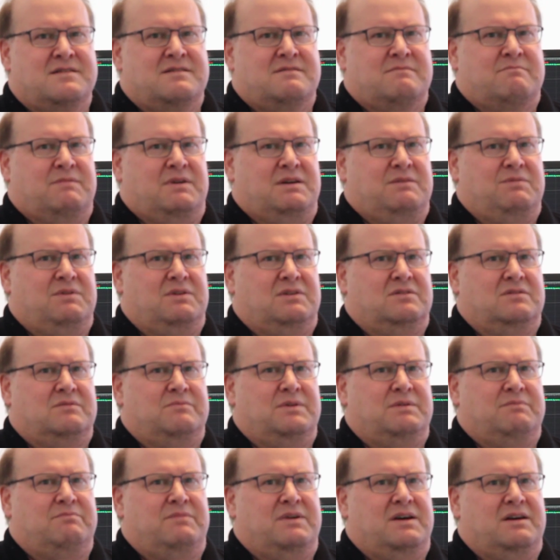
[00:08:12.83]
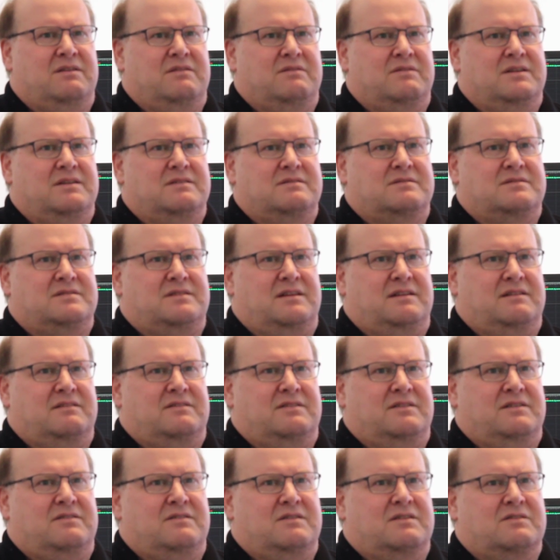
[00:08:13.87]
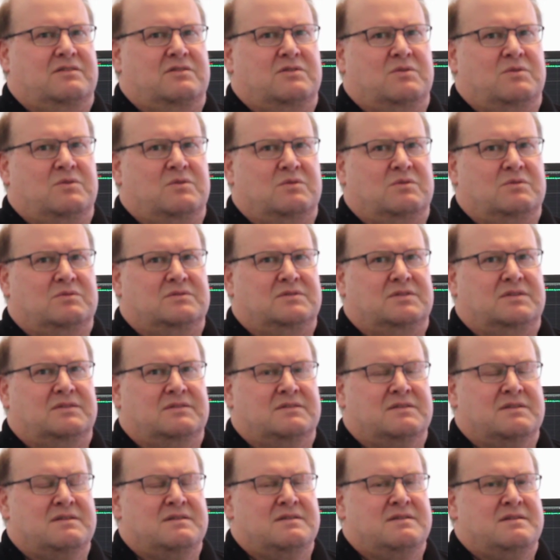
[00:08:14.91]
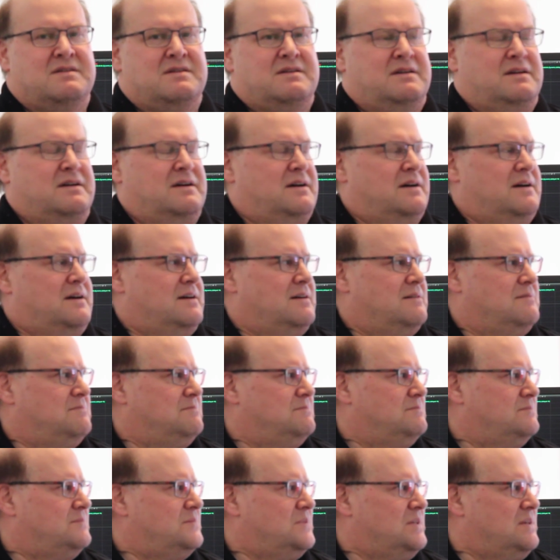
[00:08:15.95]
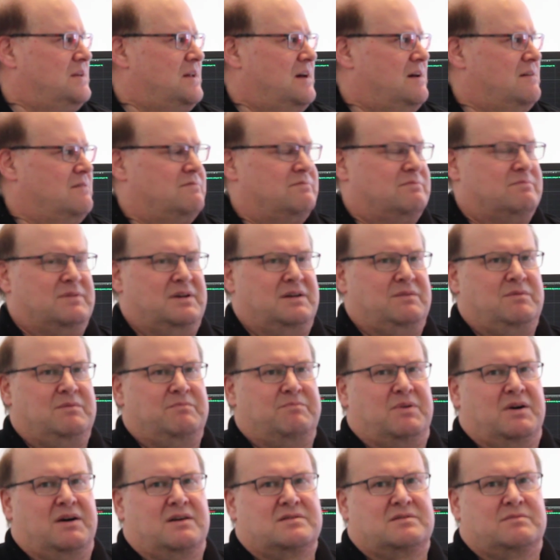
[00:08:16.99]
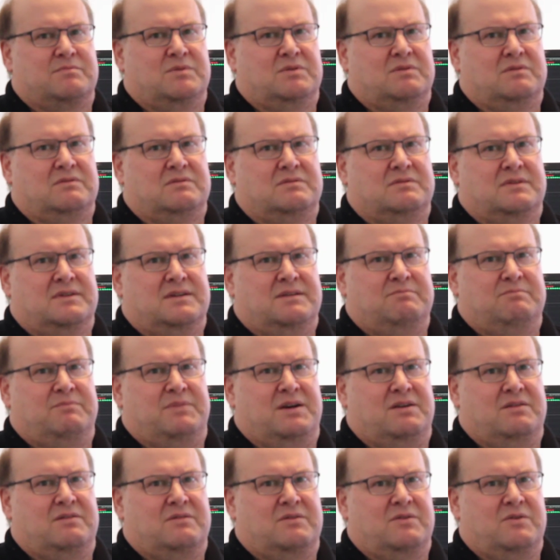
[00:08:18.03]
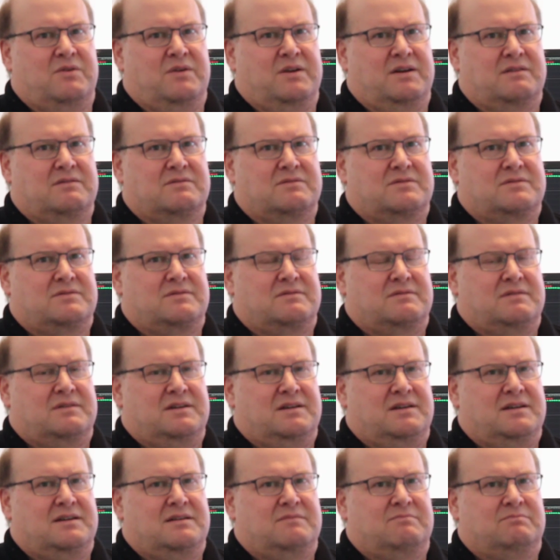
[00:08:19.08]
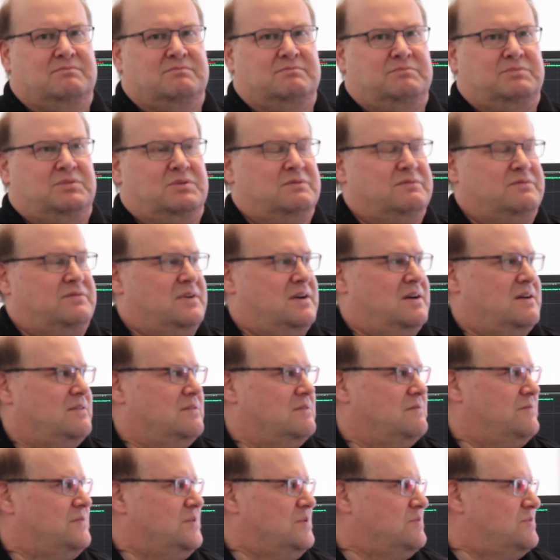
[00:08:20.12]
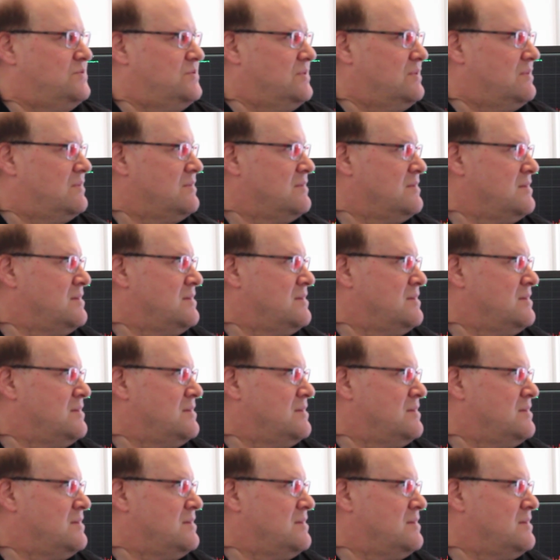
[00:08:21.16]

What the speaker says: may be a little bit better than Centerra Gold, that have maybe possible better earnings profile in the future.